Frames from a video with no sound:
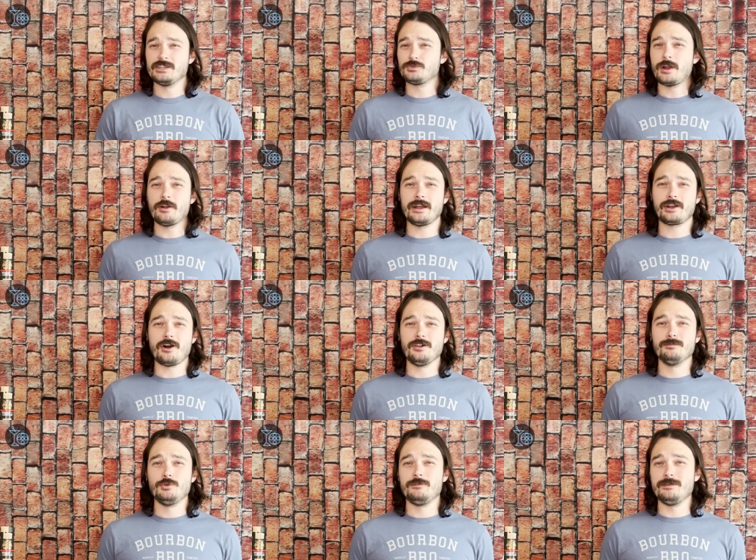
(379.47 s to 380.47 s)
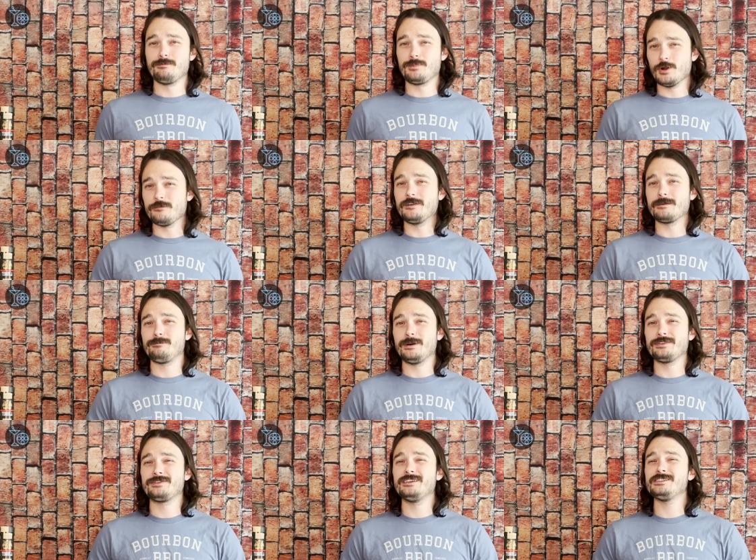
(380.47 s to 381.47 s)
It's rare I call a movie perfect,
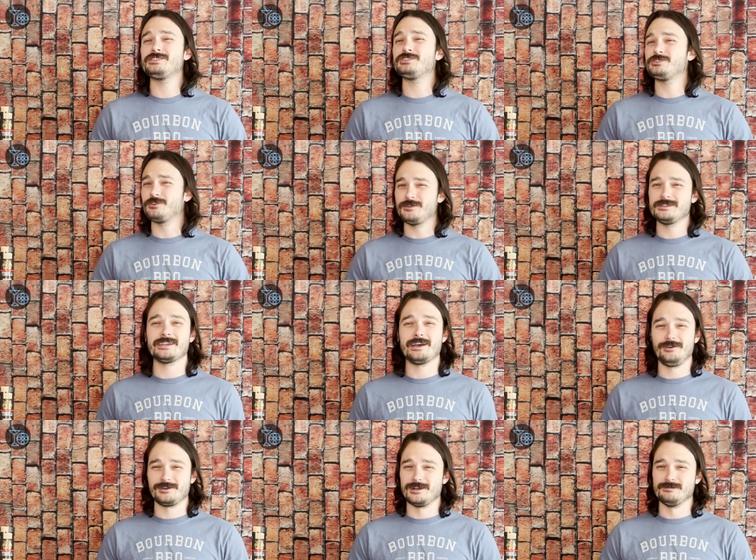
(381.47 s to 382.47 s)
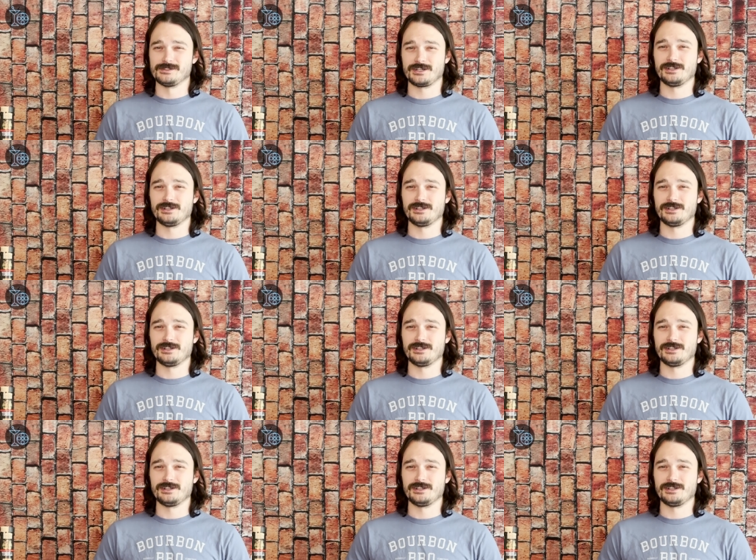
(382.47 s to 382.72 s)
but this sure as hell comes